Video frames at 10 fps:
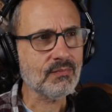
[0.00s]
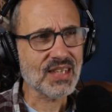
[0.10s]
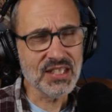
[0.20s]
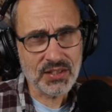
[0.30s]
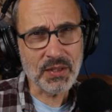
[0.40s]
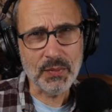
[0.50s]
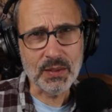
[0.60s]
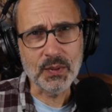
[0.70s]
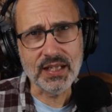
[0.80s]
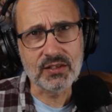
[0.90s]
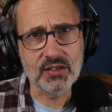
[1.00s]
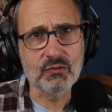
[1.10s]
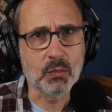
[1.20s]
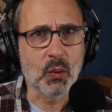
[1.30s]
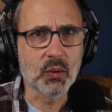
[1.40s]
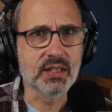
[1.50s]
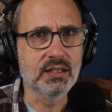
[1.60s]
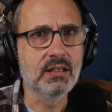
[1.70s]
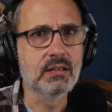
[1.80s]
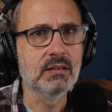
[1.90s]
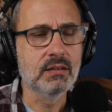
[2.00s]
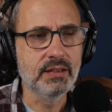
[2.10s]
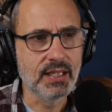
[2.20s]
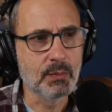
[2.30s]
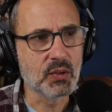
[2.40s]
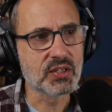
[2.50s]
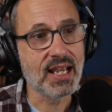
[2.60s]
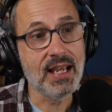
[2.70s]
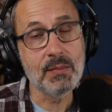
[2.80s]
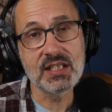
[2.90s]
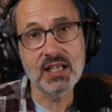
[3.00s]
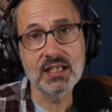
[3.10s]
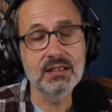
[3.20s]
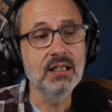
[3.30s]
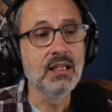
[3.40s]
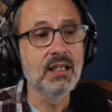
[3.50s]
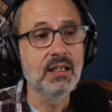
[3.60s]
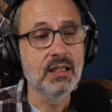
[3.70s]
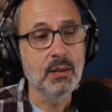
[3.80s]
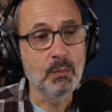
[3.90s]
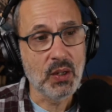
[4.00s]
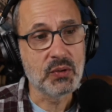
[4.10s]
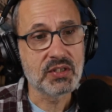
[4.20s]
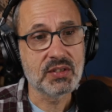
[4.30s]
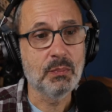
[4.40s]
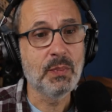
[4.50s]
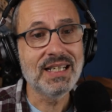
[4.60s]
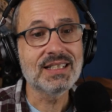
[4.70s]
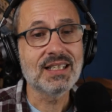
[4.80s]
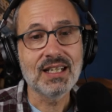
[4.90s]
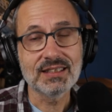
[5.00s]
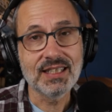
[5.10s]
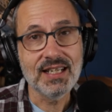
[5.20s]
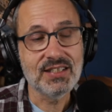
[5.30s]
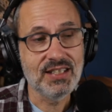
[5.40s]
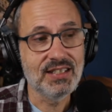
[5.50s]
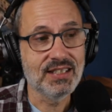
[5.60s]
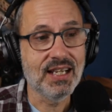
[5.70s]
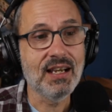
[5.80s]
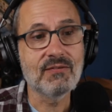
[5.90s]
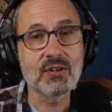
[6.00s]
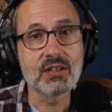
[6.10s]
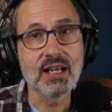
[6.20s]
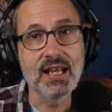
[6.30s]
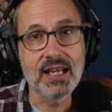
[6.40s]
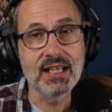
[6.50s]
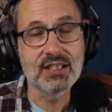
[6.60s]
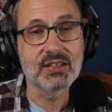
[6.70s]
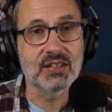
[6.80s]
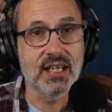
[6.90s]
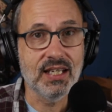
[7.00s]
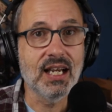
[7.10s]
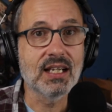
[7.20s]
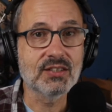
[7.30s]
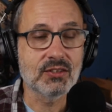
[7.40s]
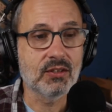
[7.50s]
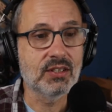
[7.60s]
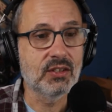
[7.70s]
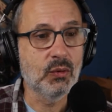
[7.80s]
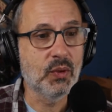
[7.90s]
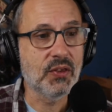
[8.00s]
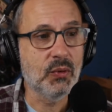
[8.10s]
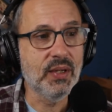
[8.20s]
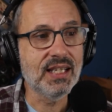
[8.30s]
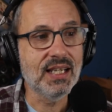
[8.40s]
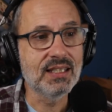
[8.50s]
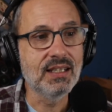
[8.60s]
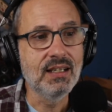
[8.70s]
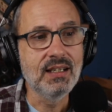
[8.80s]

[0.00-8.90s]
some of the big players have reported numbers. Amazon boasts biggest holiday season ever as they got started with the weekend.